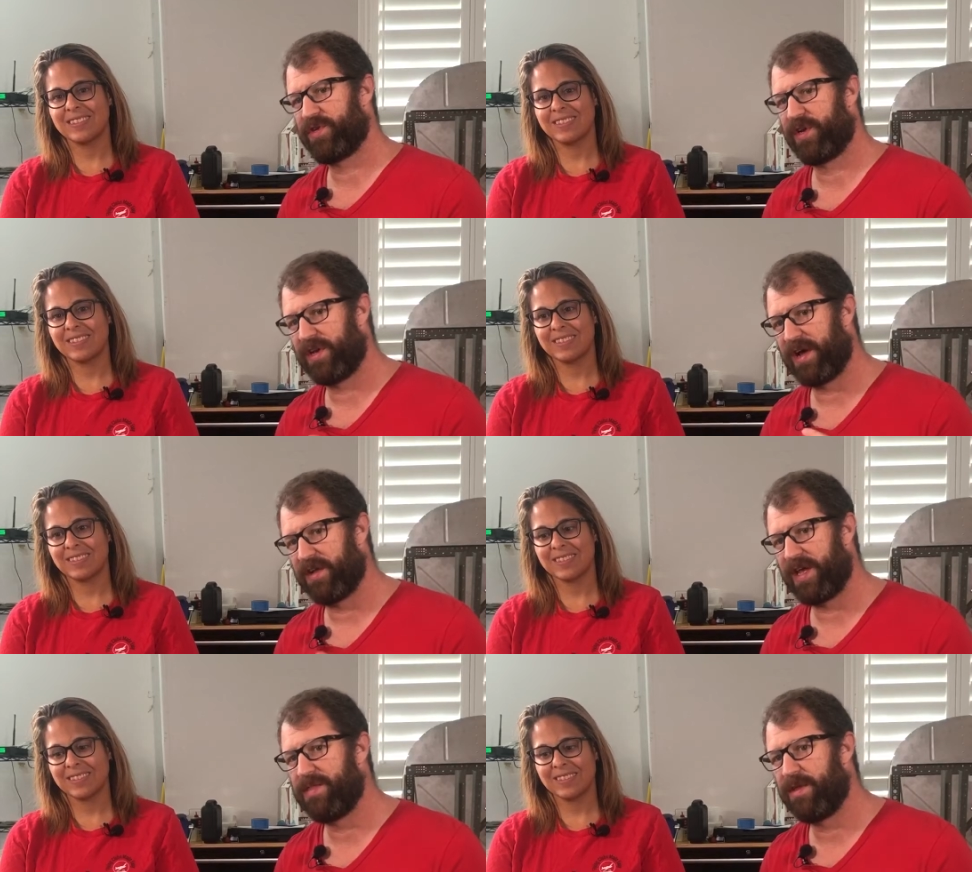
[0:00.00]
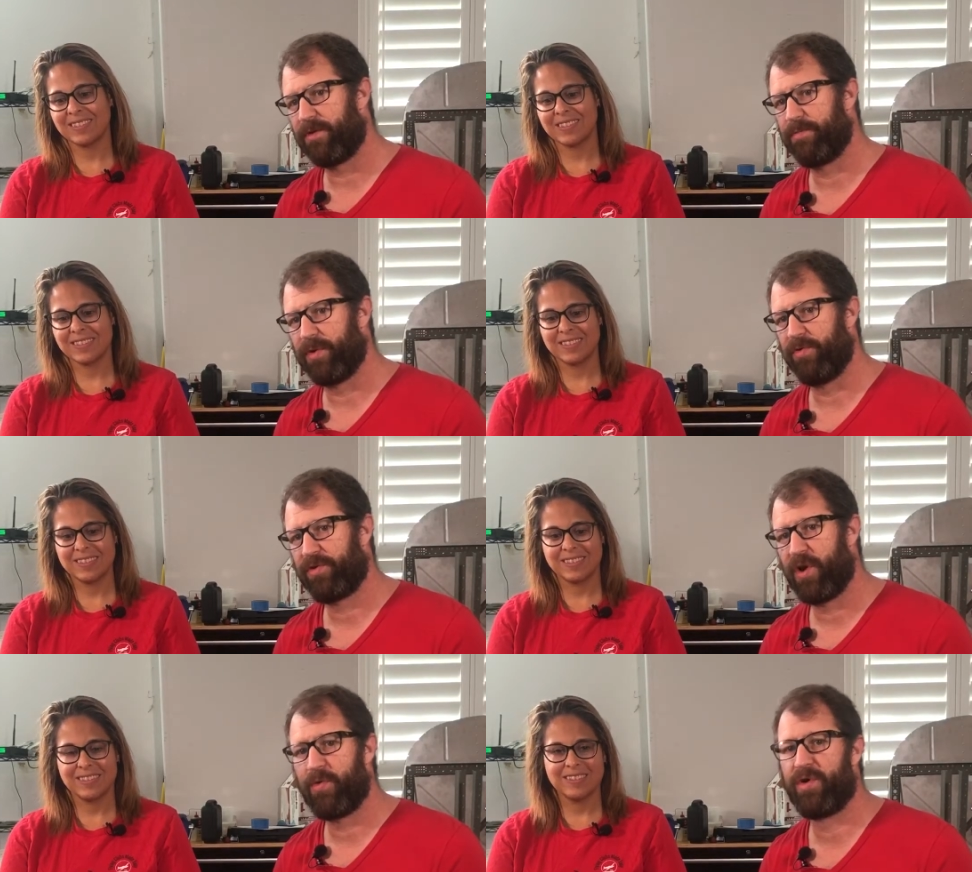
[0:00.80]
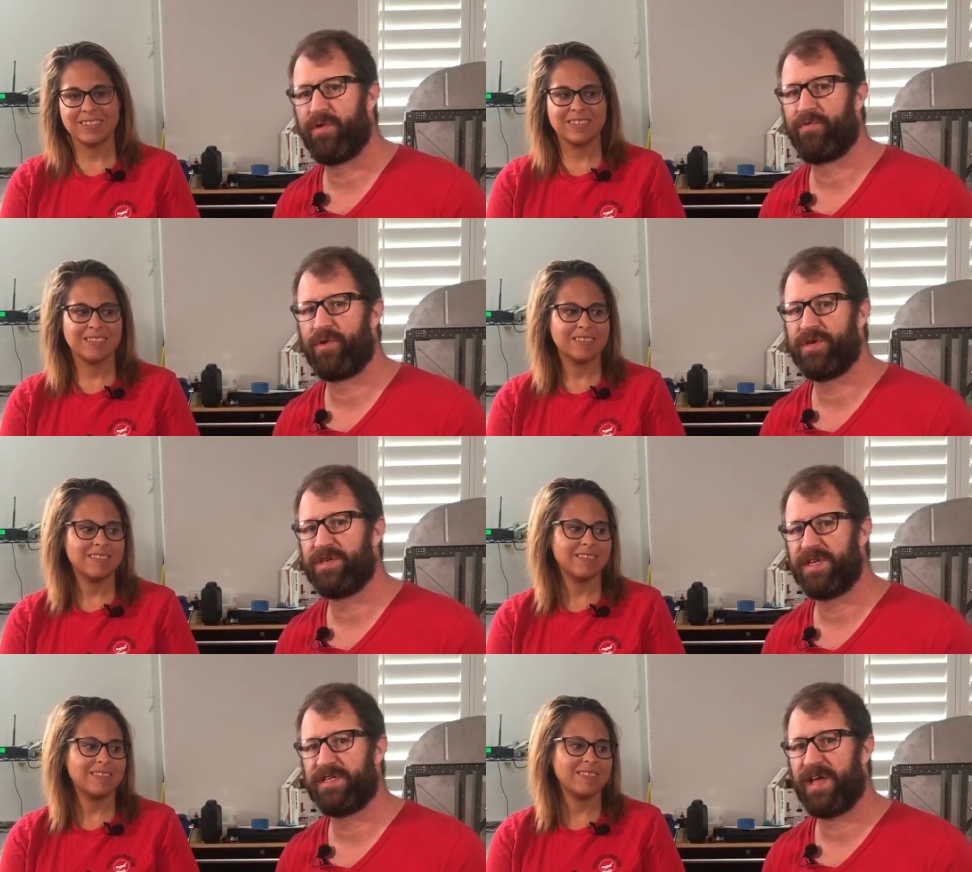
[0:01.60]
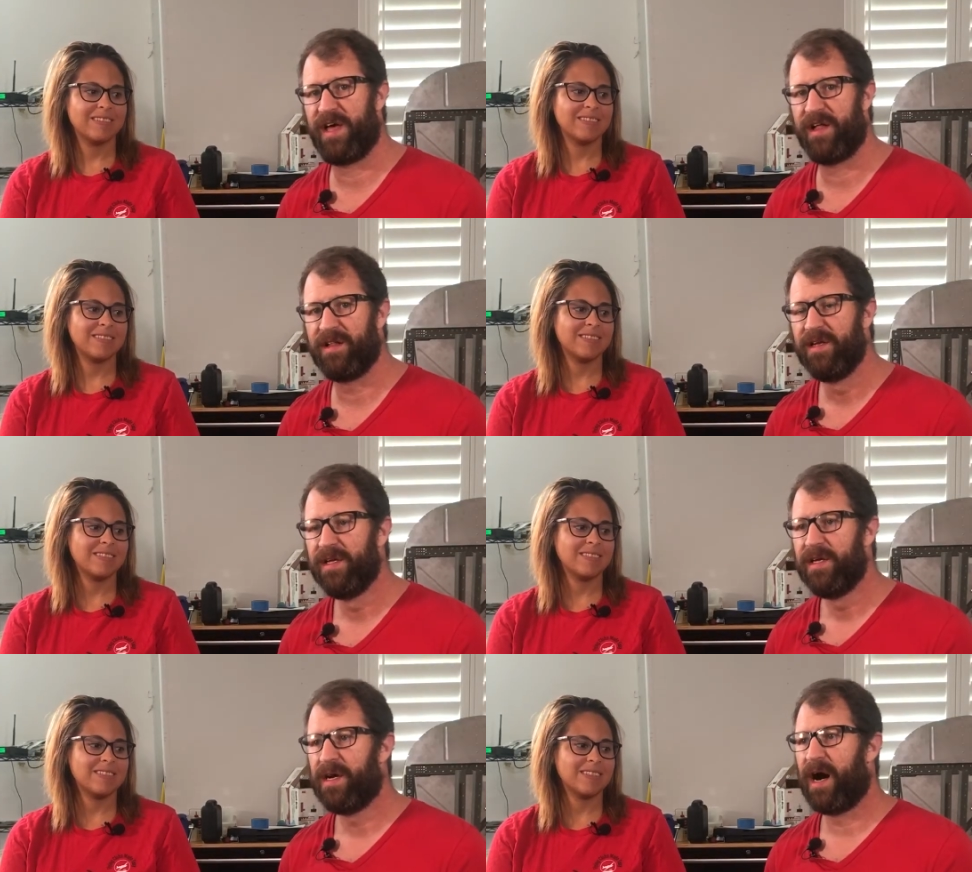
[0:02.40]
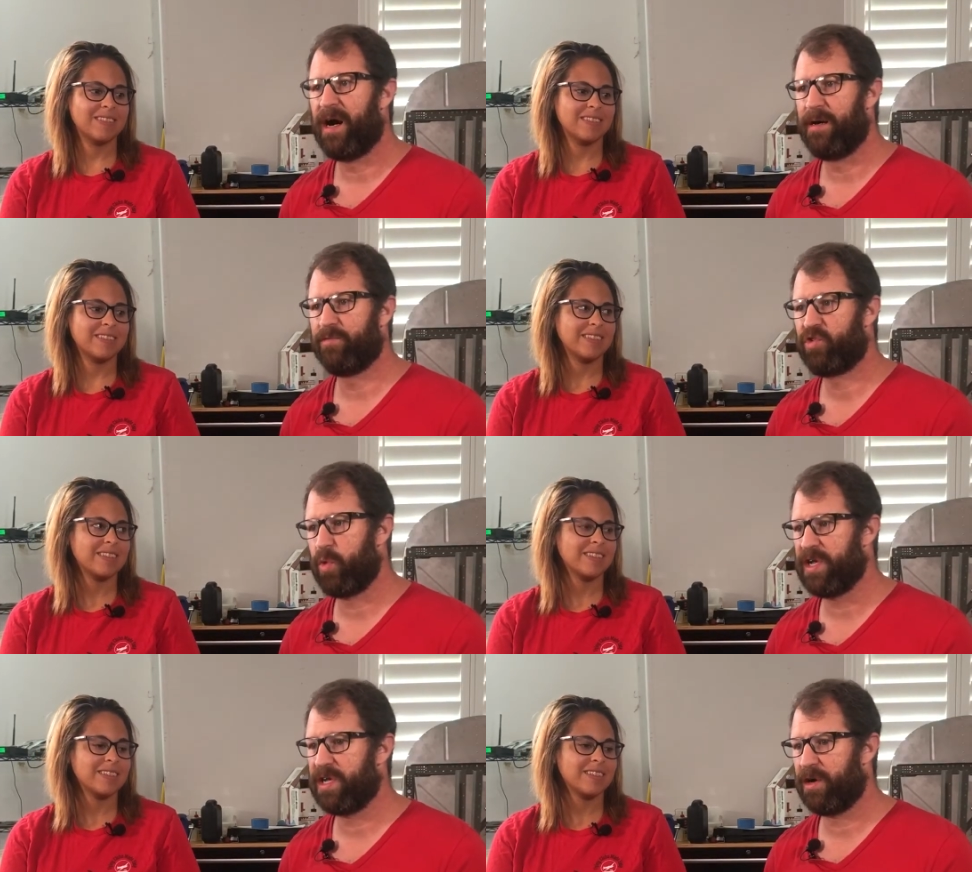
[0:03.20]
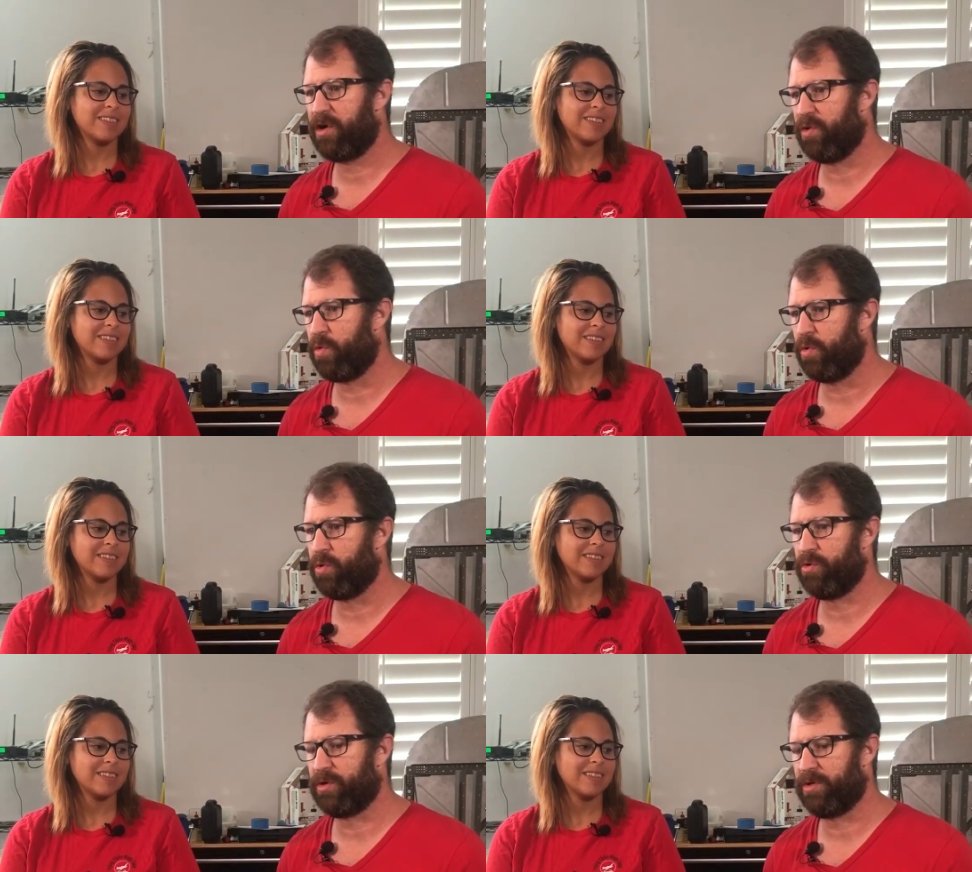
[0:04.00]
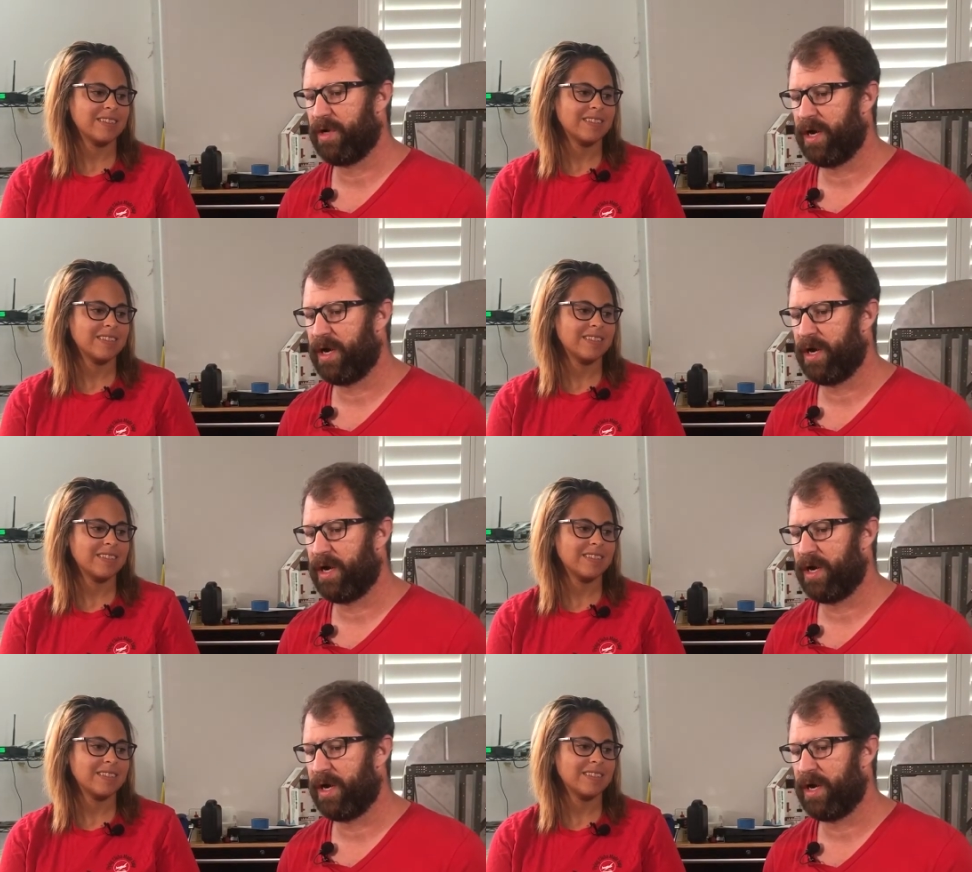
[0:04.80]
Speaker 1: to sitting down in their booth, going over in detail, uh, tweaking our order.